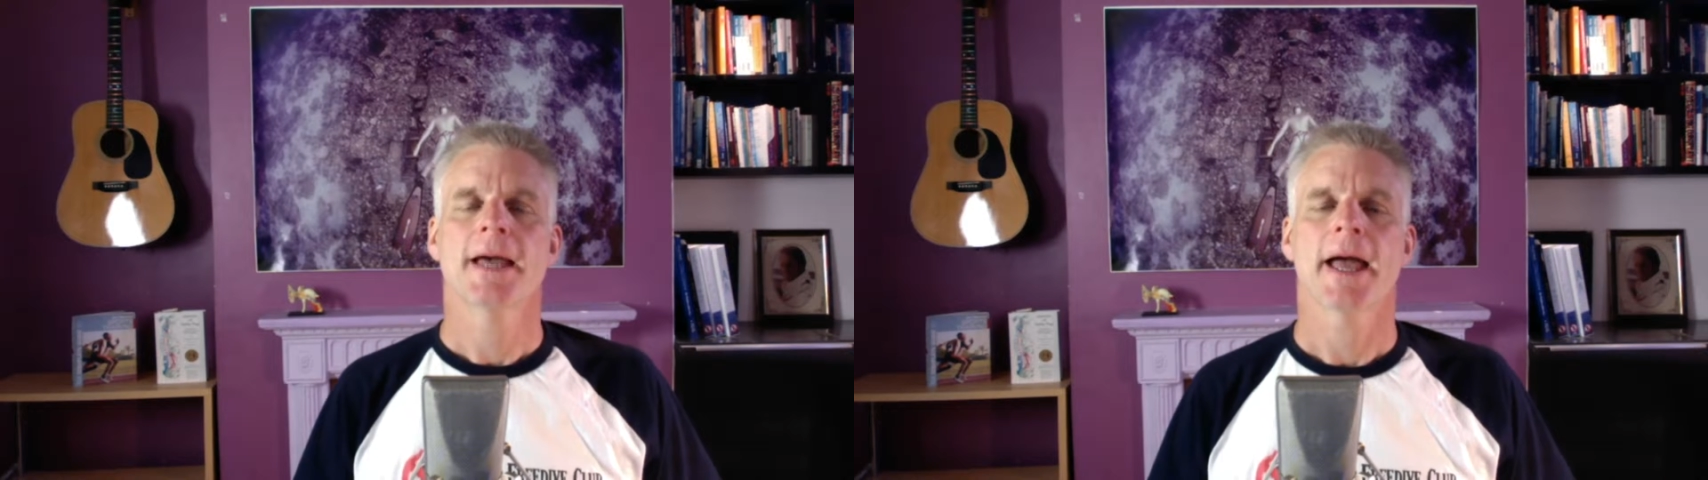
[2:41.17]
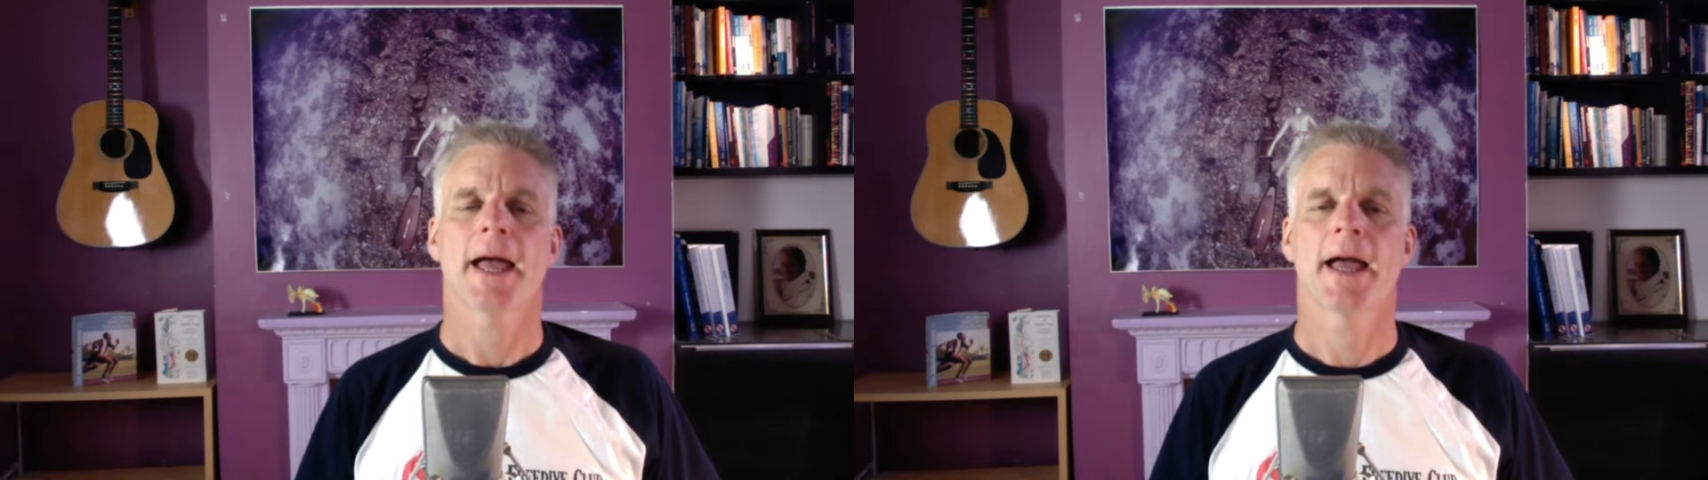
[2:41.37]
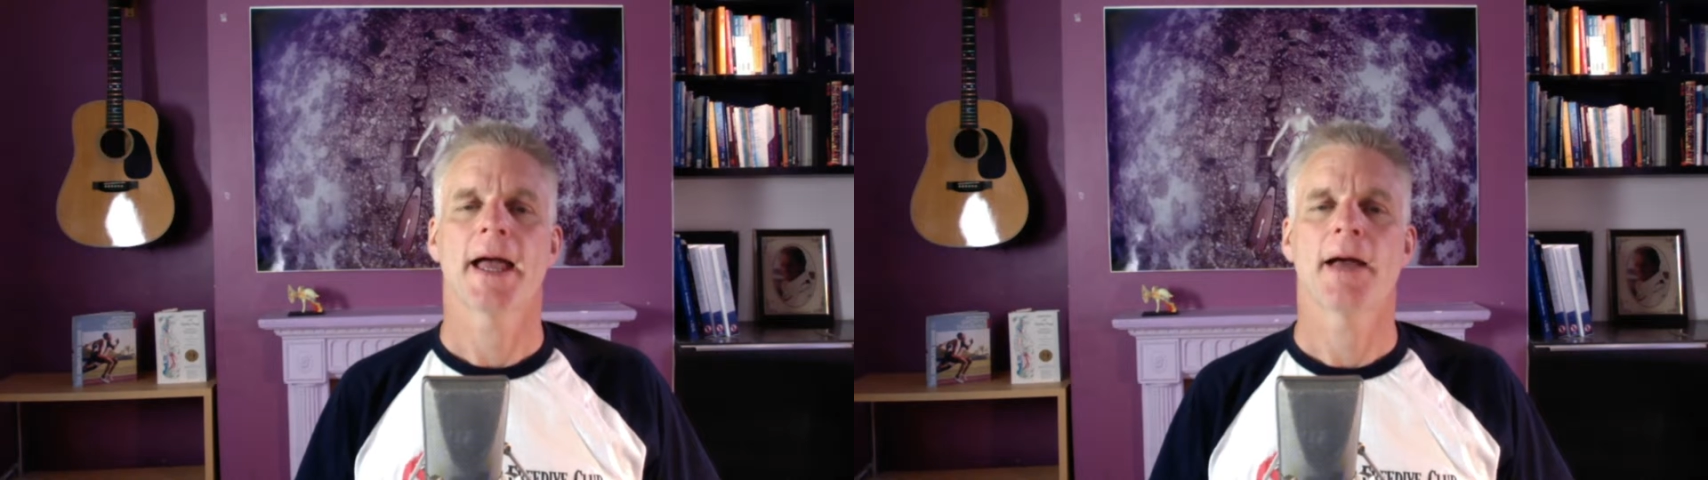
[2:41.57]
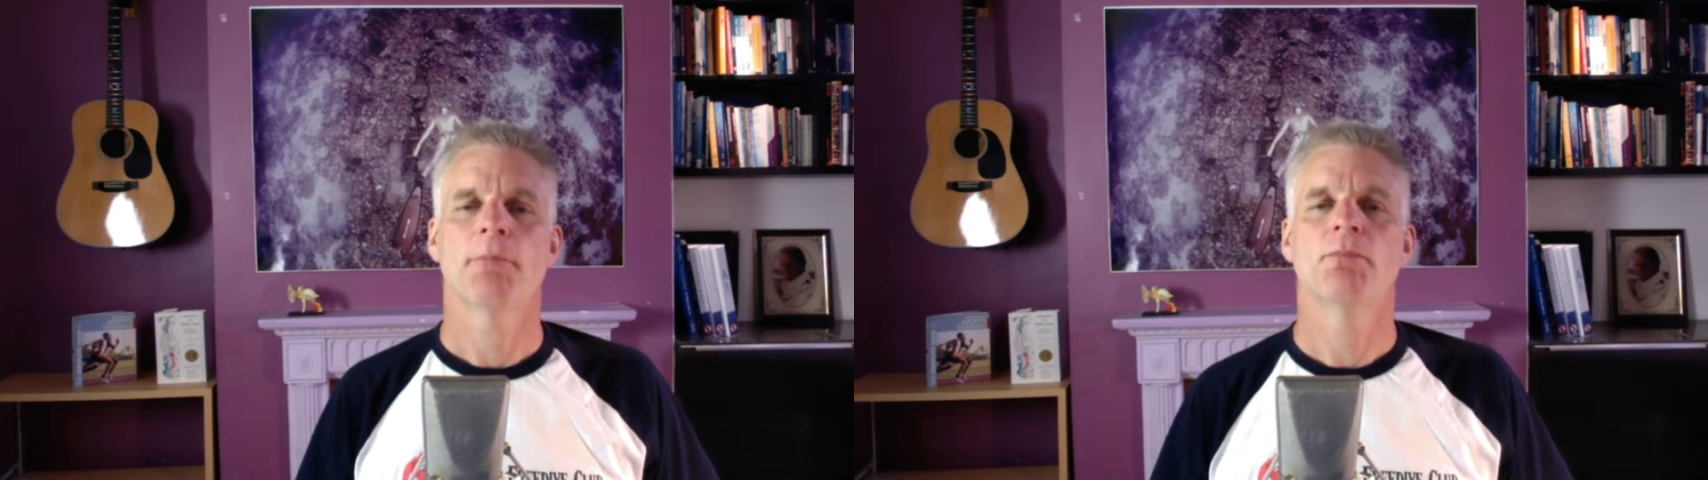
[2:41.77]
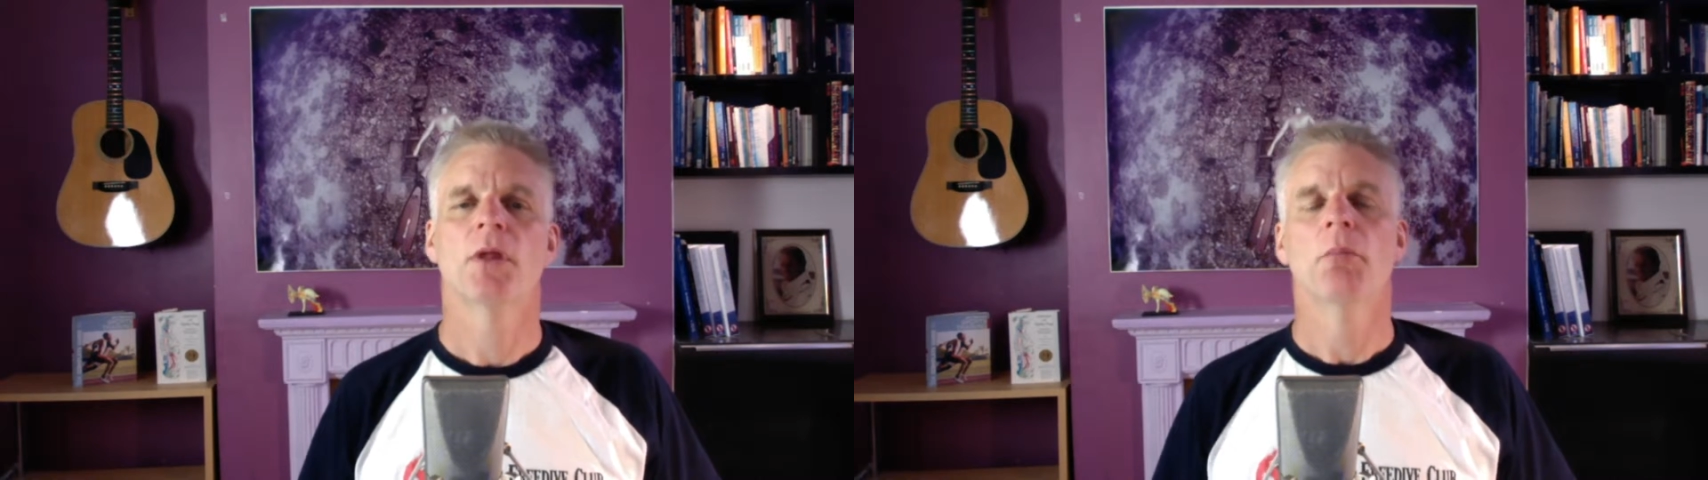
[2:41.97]

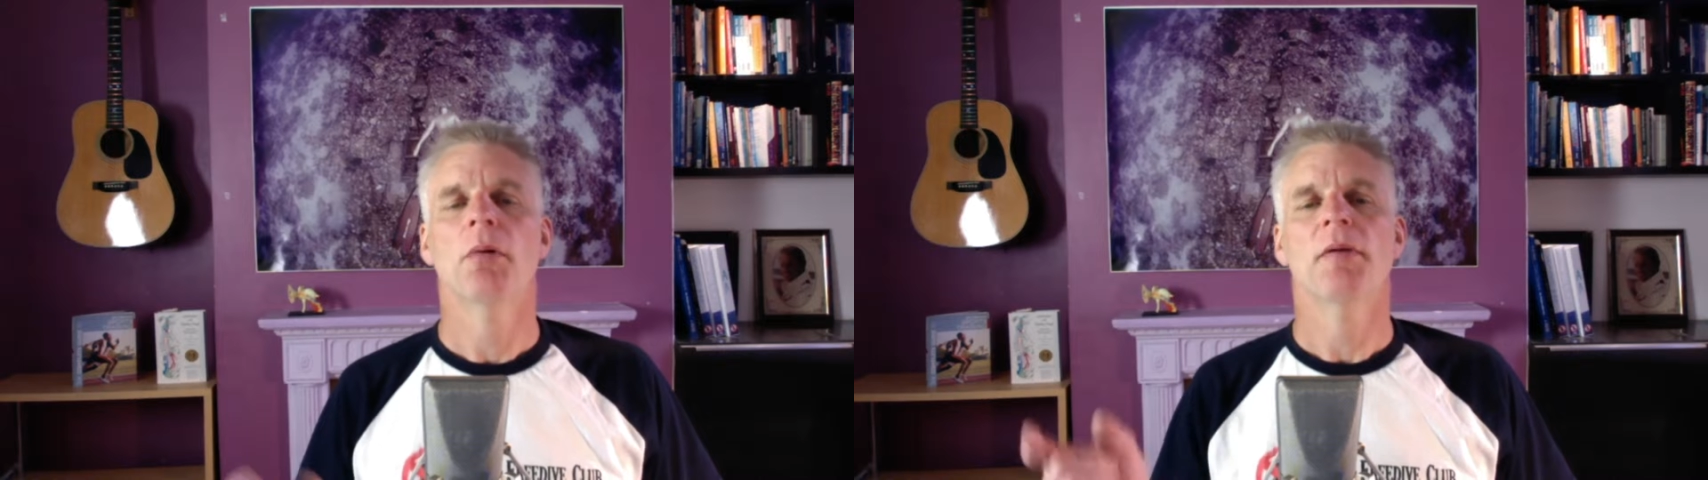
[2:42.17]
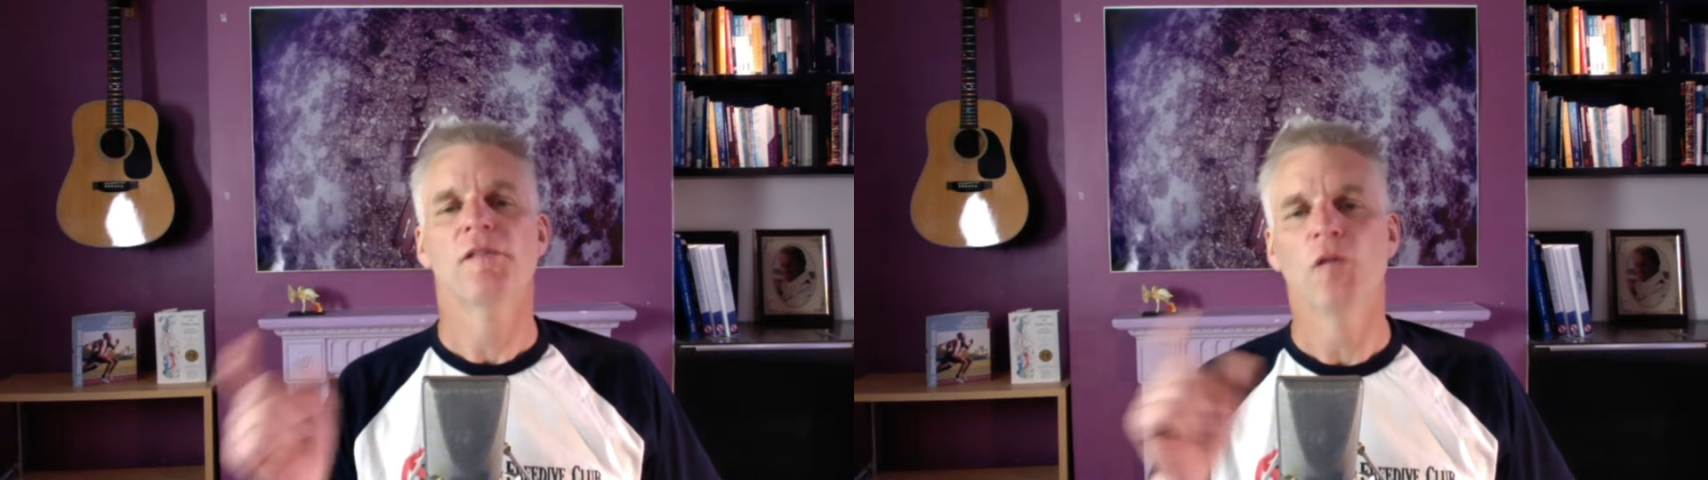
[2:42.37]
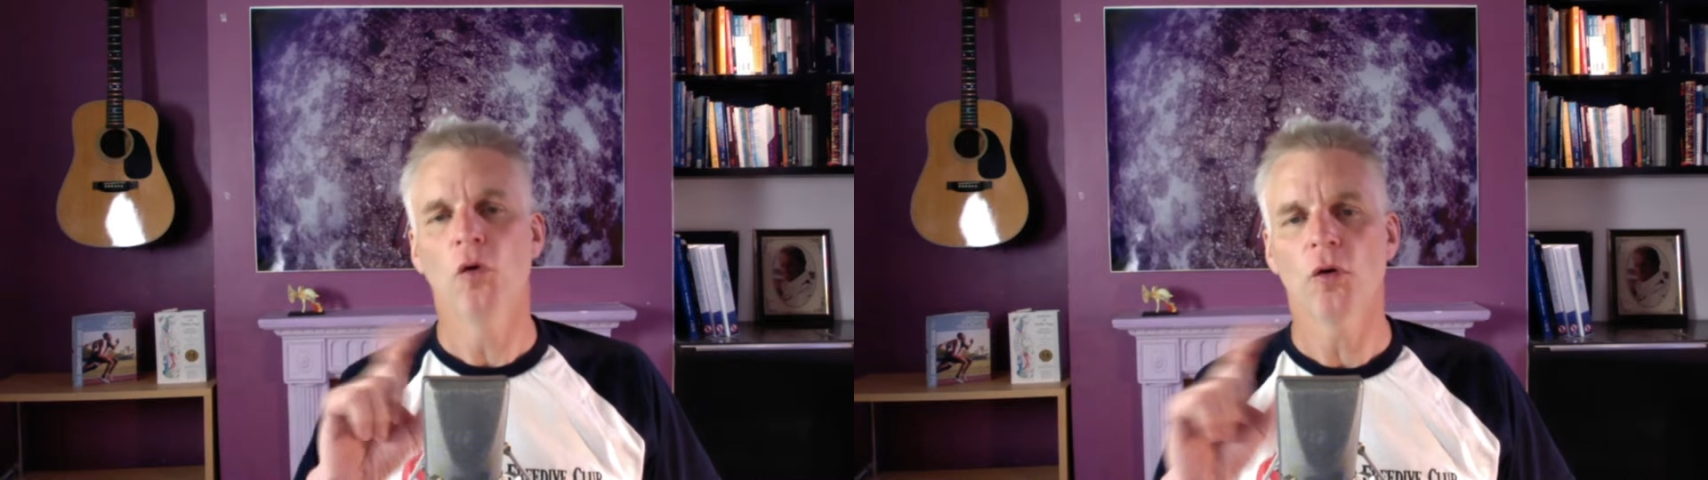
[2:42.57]
But before